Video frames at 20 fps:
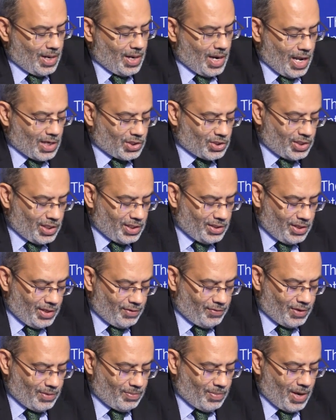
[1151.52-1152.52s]
largely
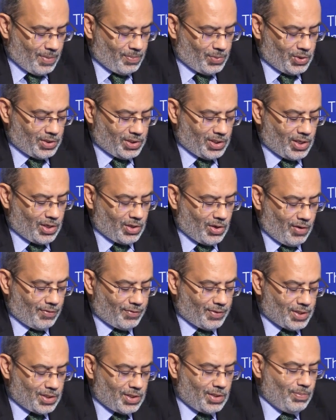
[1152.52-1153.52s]
driven by political
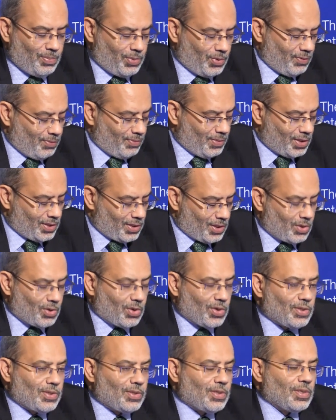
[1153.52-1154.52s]
governance improvements
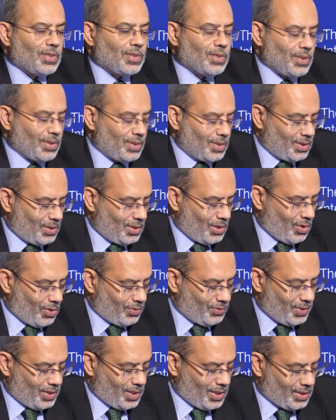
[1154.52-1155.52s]
across uh, the
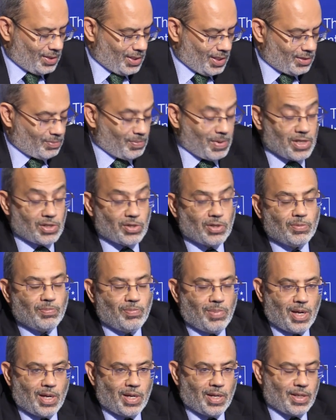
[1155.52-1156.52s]
continent, as
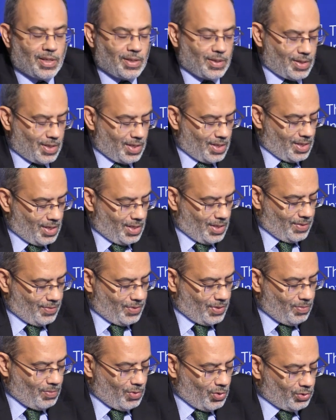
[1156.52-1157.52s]
measured by
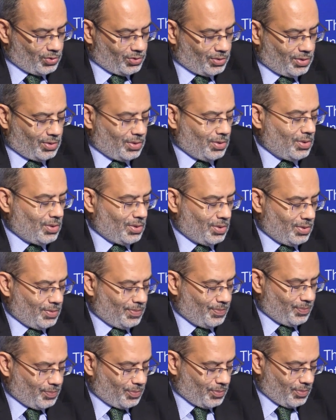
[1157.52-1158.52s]
the most uh,
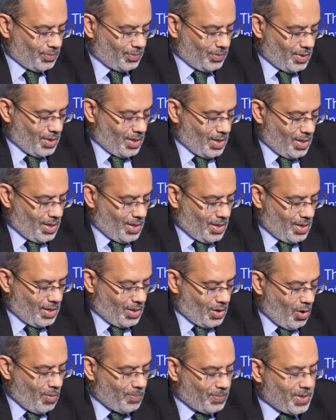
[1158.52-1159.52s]

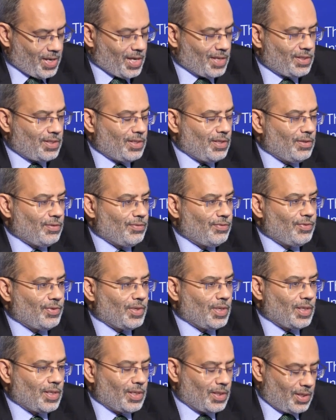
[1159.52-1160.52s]
comprehensive
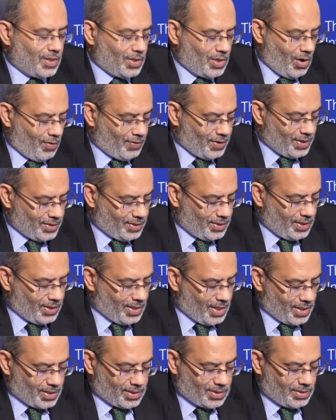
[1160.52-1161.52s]
uh, governance
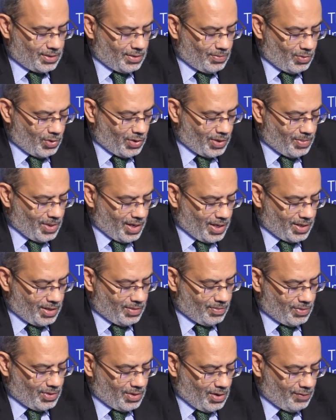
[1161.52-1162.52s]
index, the Mo
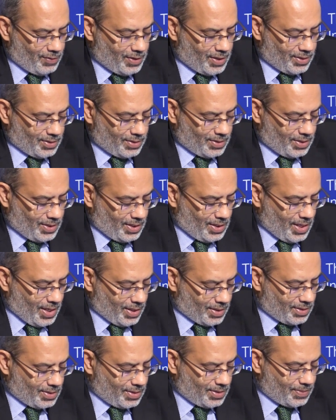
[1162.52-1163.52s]
Ibrahim Governance
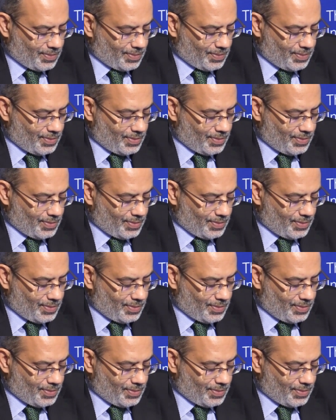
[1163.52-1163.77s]
Index.